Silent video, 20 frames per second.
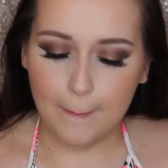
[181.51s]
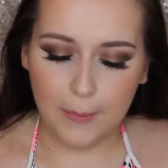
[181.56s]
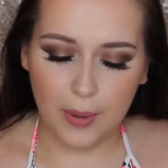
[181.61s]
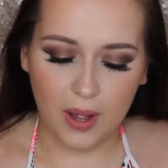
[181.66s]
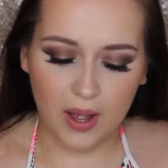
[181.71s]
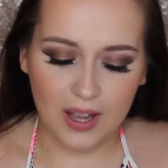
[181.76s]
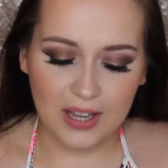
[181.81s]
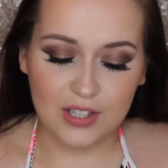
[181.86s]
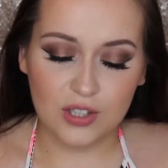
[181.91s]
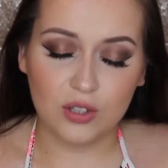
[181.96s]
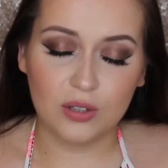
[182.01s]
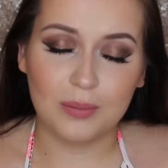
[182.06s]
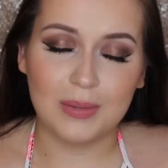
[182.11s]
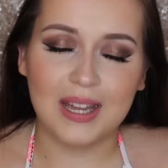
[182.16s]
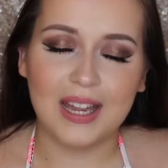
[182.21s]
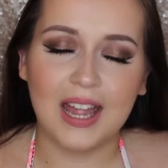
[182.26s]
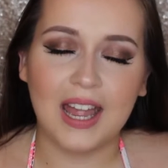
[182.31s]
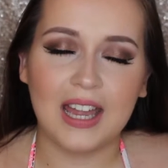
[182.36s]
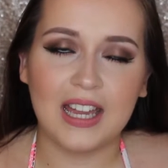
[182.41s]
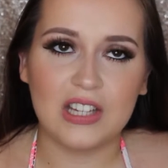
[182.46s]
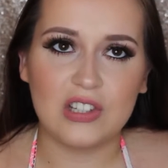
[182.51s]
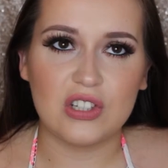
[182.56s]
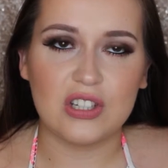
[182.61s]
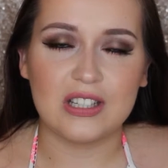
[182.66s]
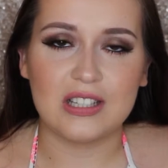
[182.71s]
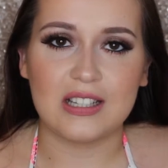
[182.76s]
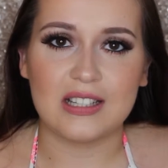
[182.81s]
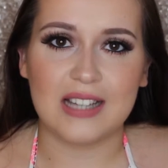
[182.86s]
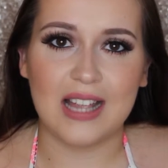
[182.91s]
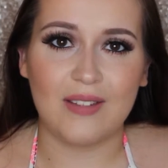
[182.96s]
but it took me ages
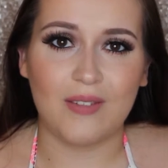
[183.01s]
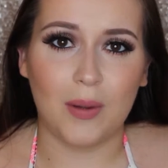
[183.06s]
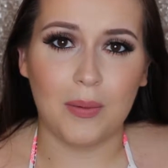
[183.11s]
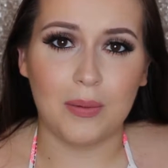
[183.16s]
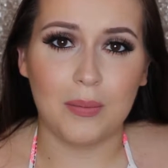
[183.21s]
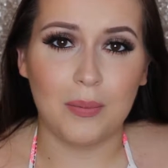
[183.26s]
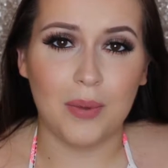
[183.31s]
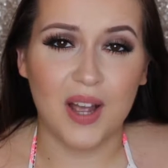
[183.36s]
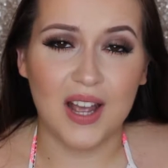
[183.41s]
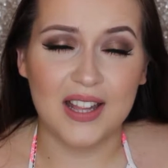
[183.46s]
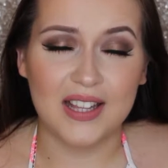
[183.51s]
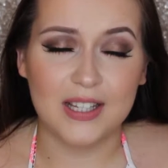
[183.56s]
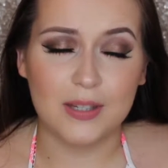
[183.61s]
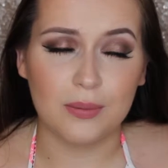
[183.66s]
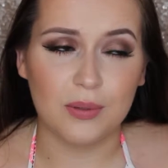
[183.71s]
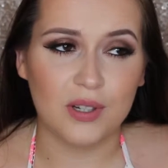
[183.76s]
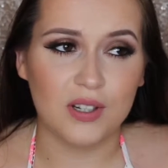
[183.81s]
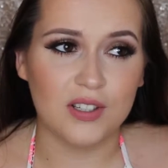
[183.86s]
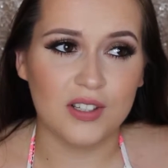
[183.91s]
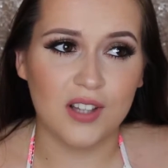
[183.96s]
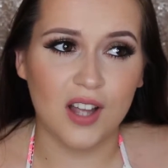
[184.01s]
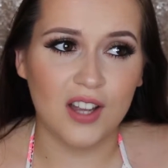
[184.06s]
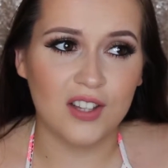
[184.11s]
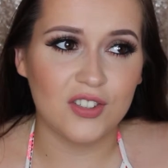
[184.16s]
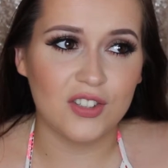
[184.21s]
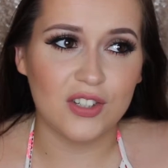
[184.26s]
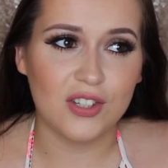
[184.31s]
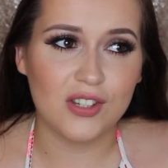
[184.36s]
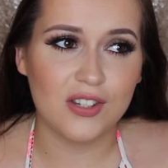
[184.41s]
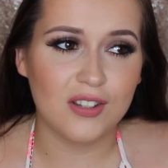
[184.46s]
to save up and buy this because I
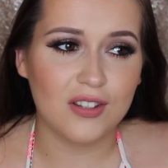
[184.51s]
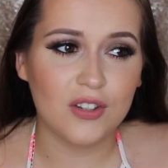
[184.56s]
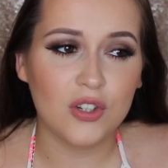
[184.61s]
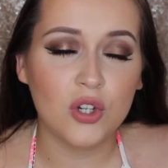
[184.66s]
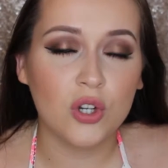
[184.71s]
just